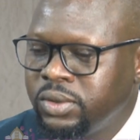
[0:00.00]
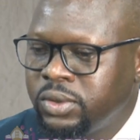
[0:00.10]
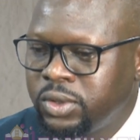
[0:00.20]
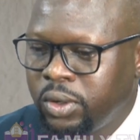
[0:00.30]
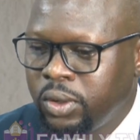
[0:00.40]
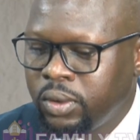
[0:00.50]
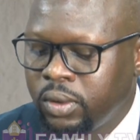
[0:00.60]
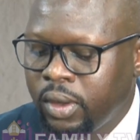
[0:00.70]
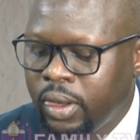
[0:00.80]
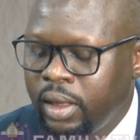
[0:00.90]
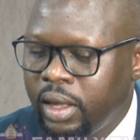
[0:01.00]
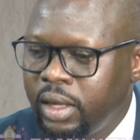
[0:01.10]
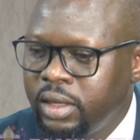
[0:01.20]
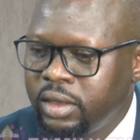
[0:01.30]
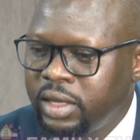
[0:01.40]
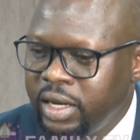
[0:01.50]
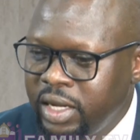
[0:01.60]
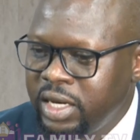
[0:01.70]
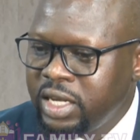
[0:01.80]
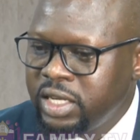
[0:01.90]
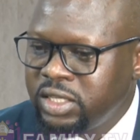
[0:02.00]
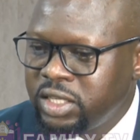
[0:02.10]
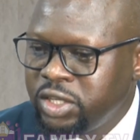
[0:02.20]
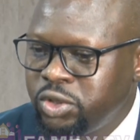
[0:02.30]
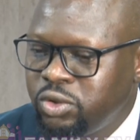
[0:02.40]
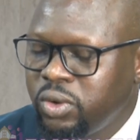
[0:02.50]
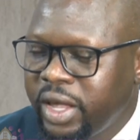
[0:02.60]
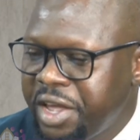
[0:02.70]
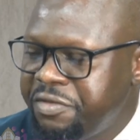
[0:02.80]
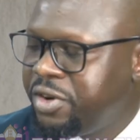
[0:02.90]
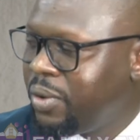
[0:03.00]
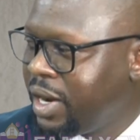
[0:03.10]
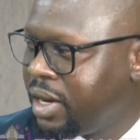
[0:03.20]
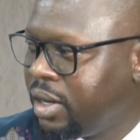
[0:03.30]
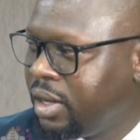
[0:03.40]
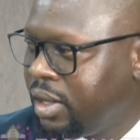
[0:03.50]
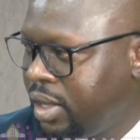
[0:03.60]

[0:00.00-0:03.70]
So the NIN is issued to everyone